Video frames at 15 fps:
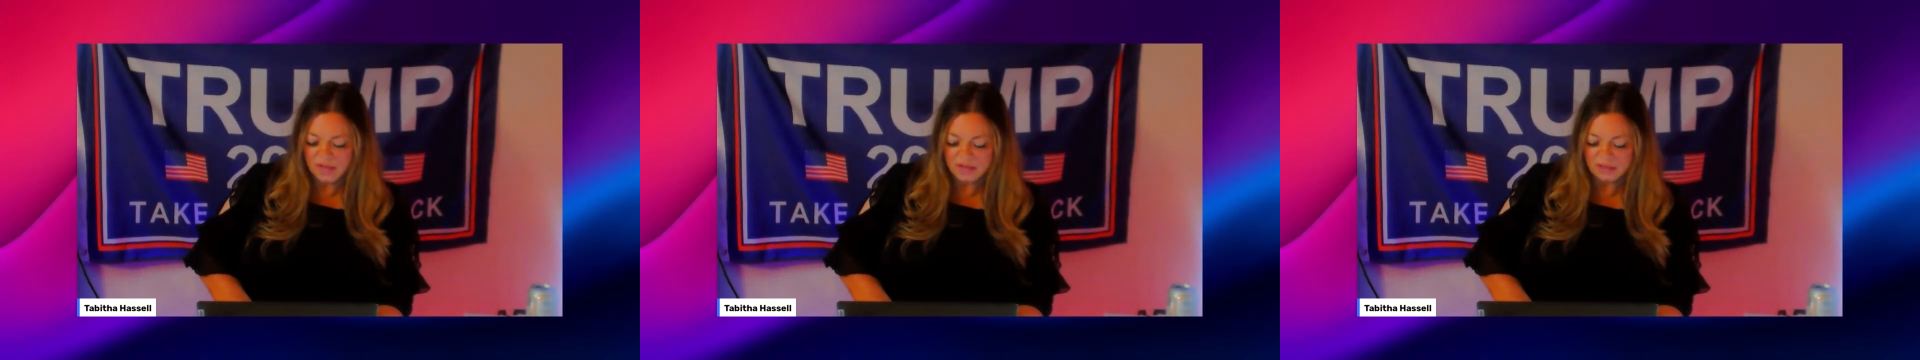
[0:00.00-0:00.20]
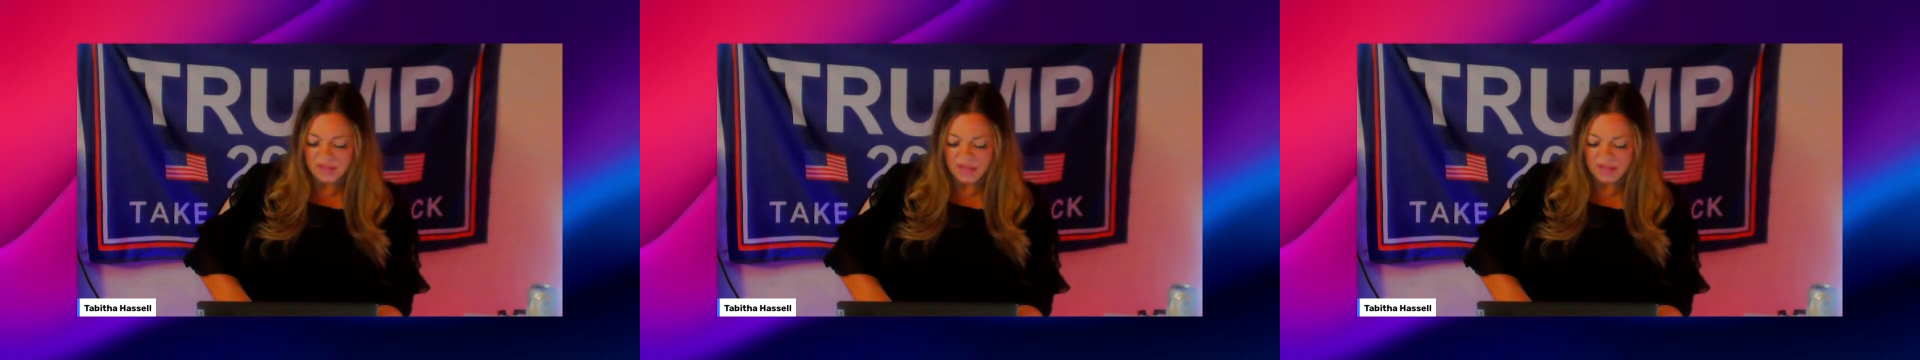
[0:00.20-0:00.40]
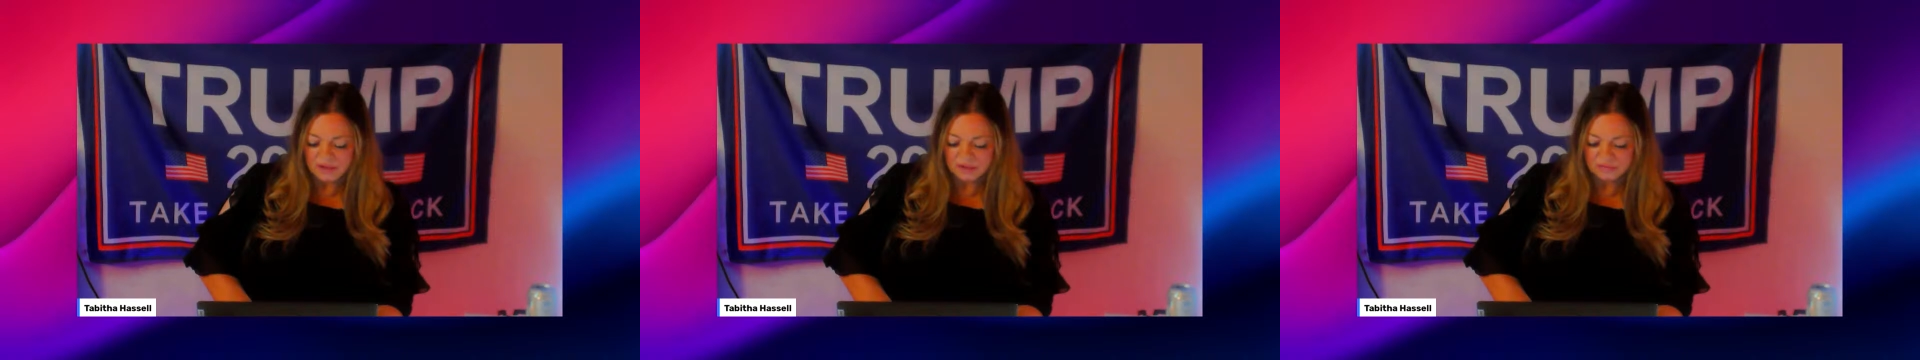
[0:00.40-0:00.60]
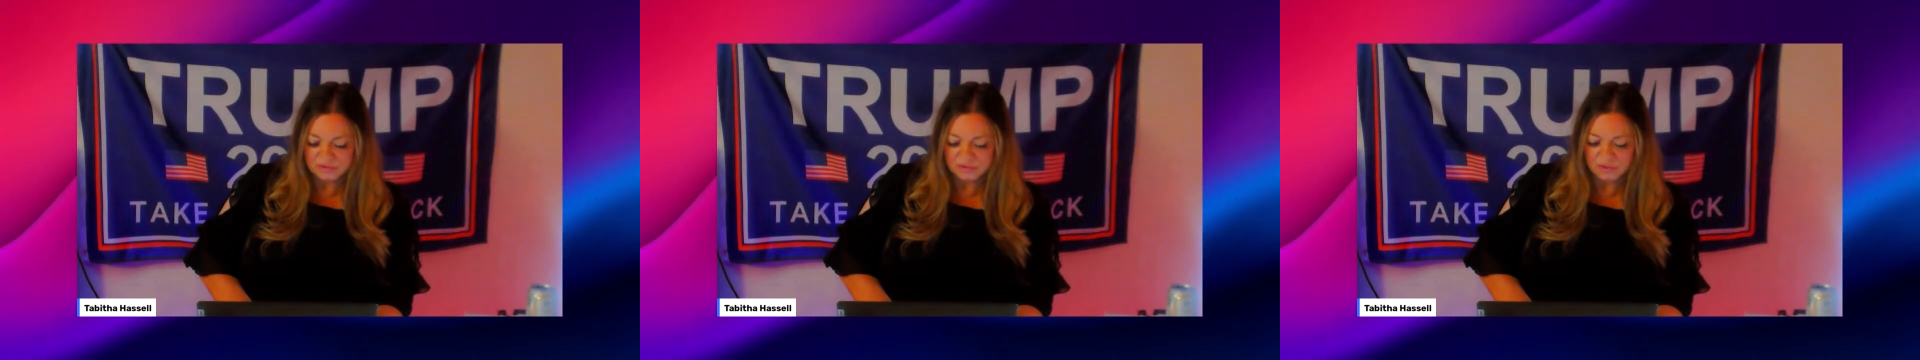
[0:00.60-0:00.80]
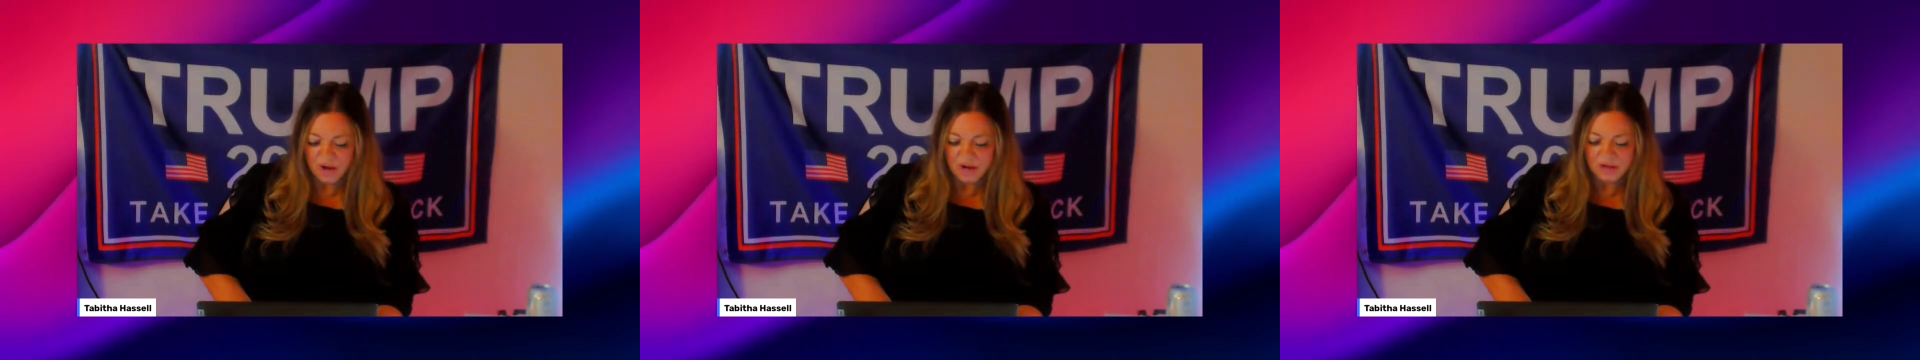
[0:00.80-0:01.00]
a lot of
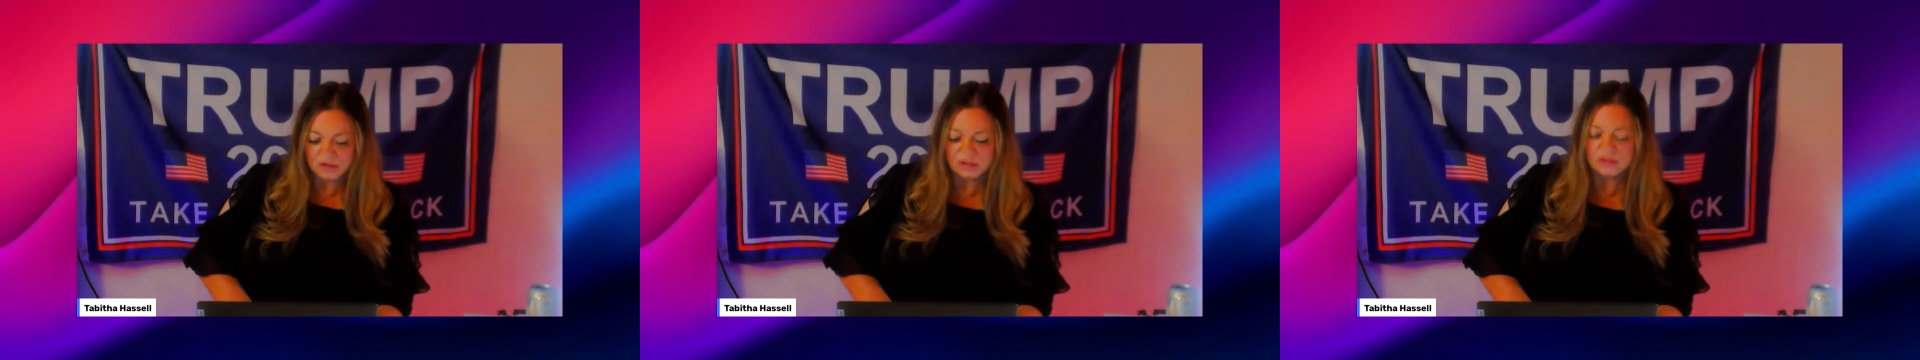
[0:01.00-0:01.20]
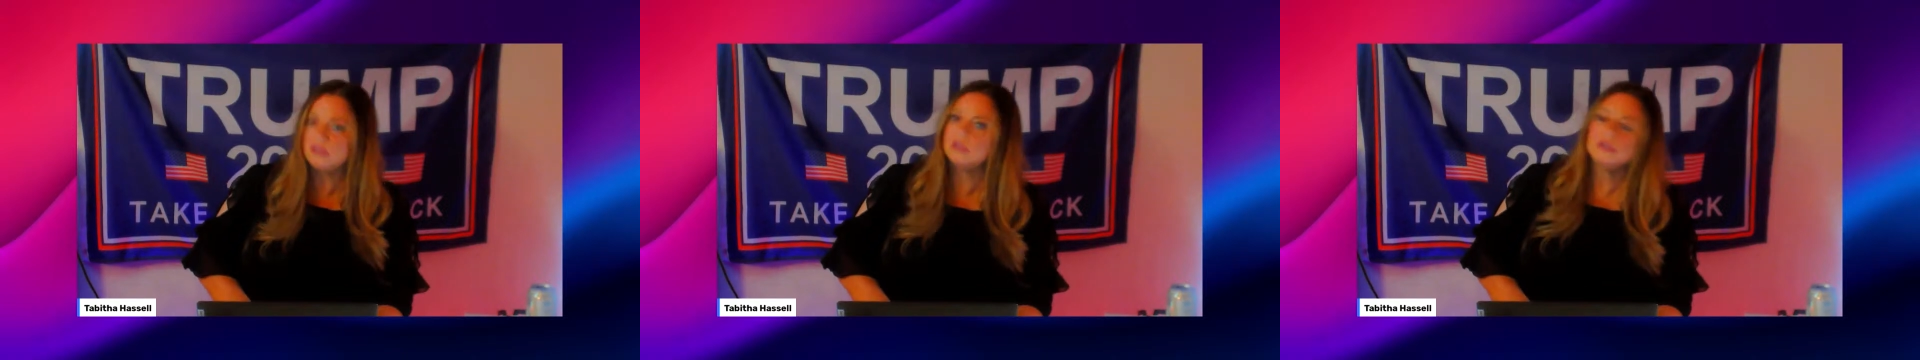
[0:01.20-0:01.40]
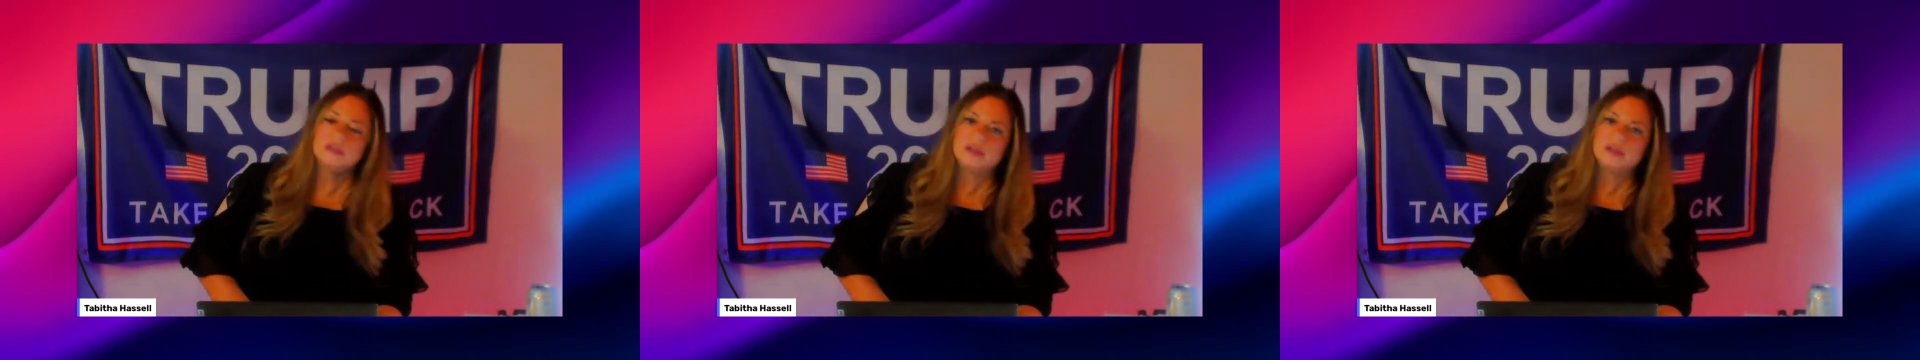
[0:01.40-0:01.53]
trial